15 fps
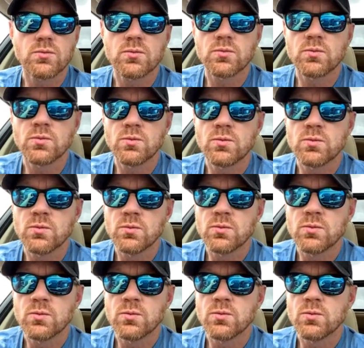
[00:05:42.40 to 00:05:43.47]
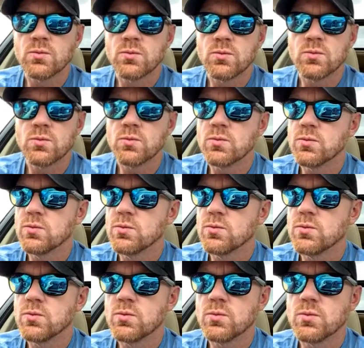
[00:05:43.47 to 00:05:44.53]

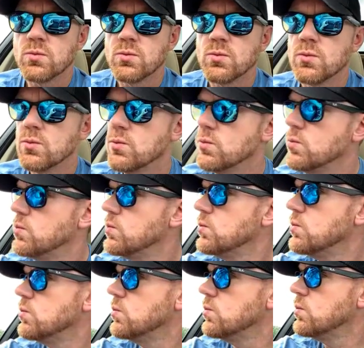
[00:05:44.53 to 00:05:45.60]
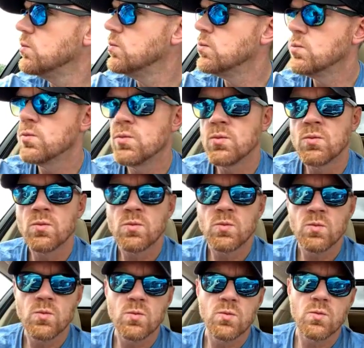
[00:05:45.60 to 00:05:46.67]

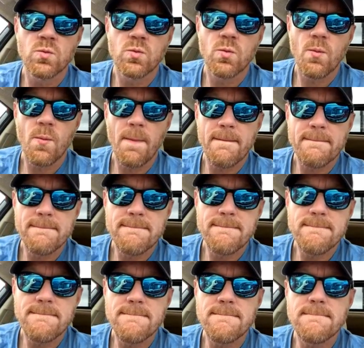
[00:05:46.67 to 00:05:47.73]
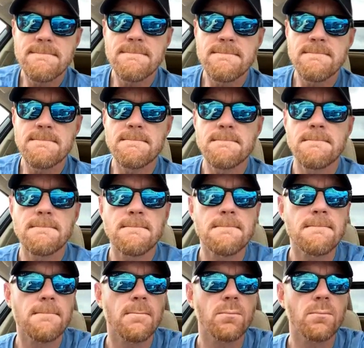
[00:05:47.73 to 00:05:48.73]
(not speaking)